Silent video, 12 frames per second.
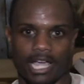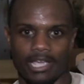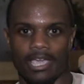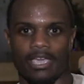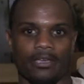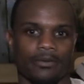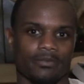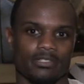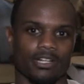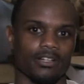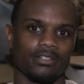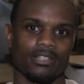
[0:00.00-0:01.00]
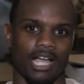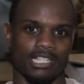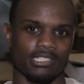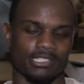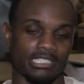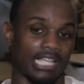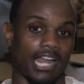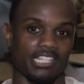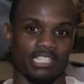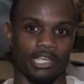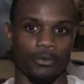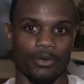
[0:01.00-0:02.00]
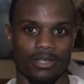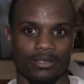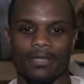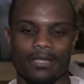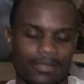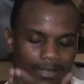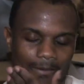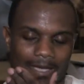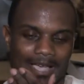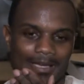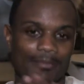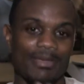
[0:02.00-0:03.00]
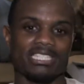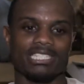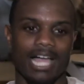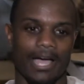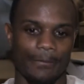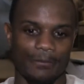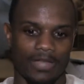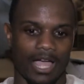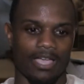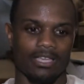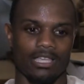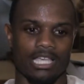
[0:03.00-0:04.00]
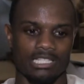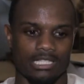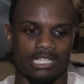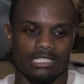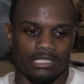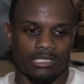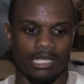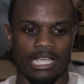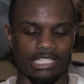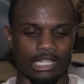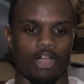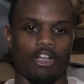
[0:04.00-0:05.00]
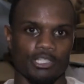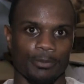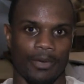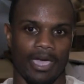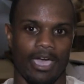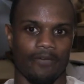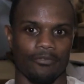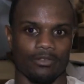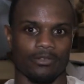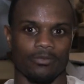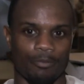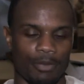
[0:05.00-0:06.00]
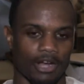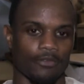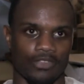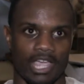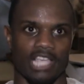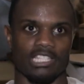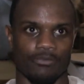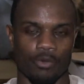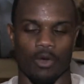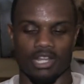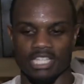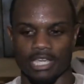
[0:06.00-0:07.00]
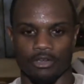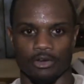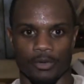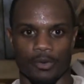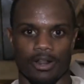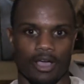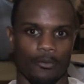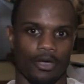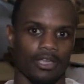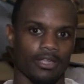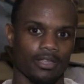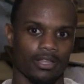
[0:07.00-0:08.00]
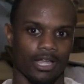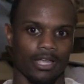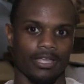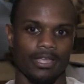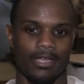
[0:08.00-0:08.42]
day I came, so I just decided to stick with it. It means a lot. Like, it's a launching pad for bigger things if you want to take your career that way. Like,